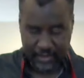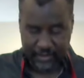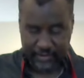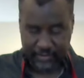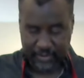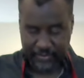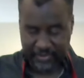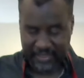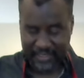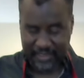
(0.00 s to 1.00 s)
So I'm
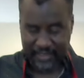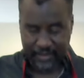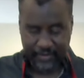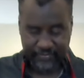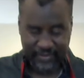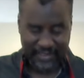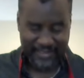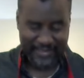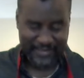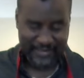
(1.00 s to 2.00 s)
breaking it off the
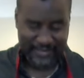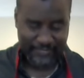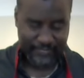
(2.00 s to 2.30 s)
glass.